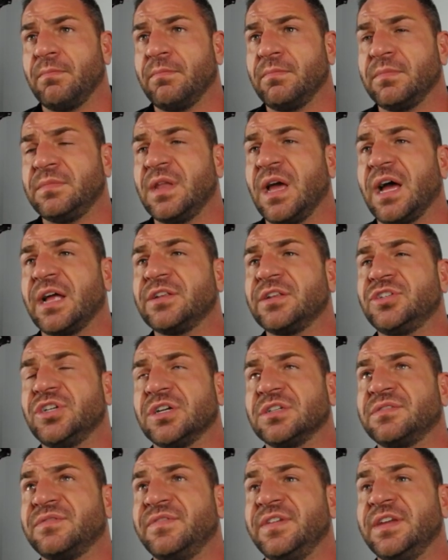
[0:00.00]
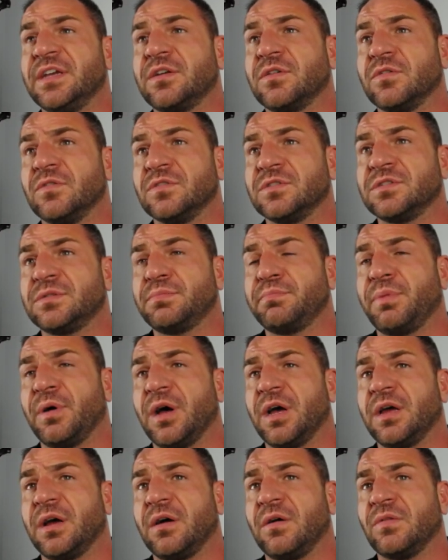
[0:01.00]
not just vehicles,
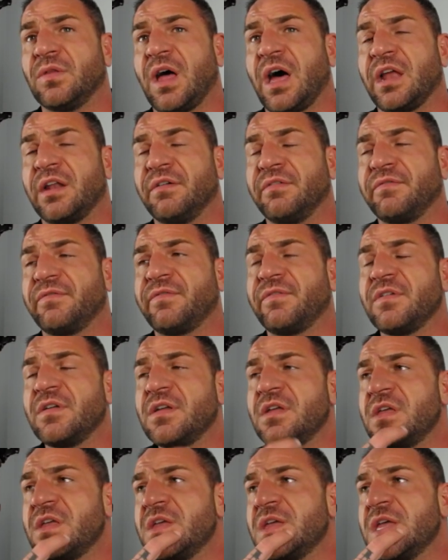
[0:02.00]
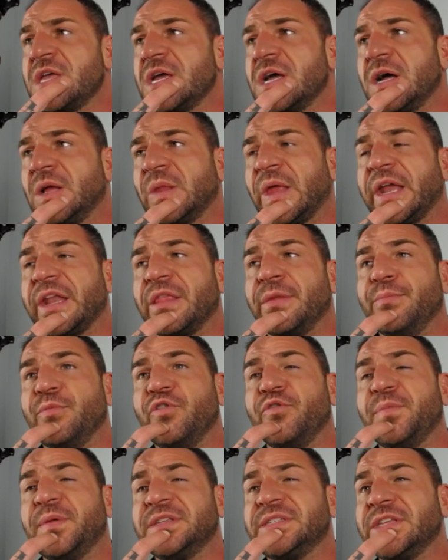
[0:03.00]
but a lot of the
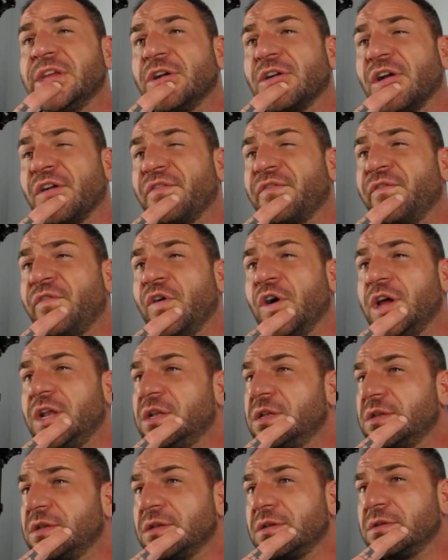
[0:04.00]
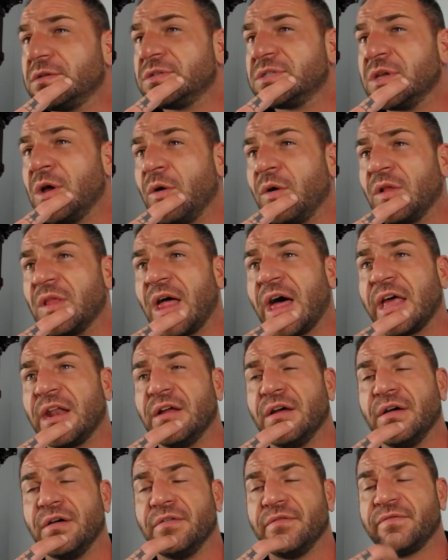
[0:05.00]
movements there are foot. So a lot
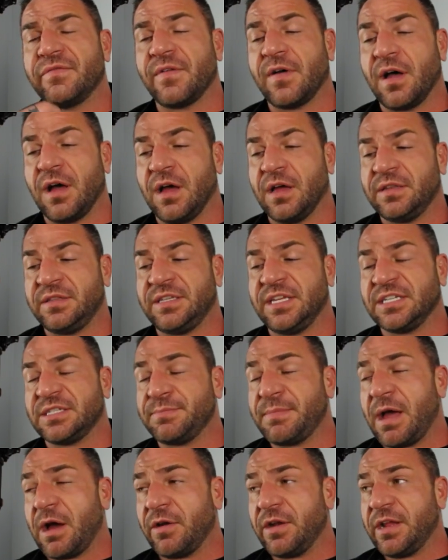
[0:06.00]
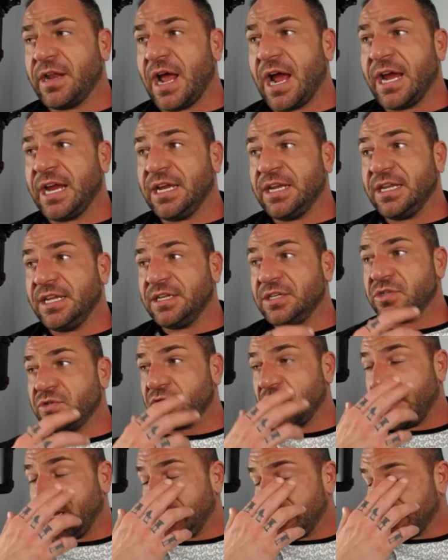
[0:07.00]
of dismounted IED
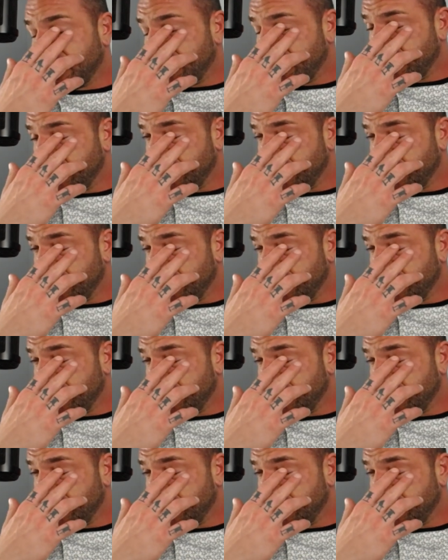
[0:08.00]
strikes.